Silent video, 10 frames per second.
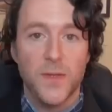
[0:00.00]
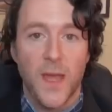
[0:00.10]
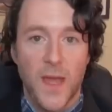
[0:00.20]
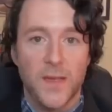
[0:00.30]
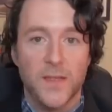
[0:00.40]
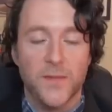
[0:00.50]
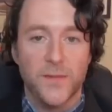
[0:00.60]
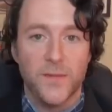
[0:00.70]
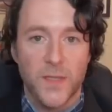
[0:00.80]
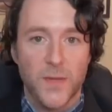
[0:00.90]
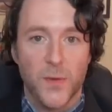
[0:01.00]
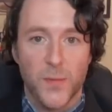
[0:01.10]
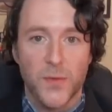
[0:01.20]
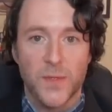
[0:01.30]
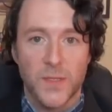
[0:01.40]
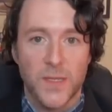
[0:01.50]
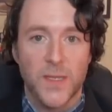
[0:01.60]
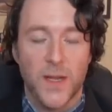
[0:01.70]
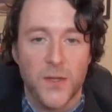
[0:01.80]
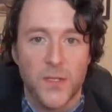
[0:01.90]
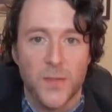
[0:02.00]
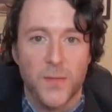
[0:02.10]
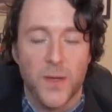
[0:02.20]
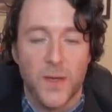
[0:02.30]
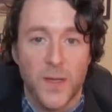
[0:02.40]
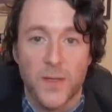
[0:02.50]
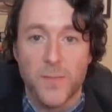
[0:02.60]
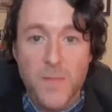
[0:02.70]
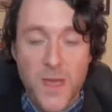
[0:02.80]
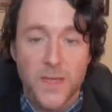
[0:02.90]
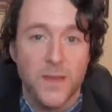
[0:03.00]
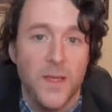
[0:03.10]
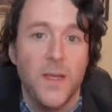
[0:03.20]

the end of Vladimir Putin's dictatorship uh, in the mid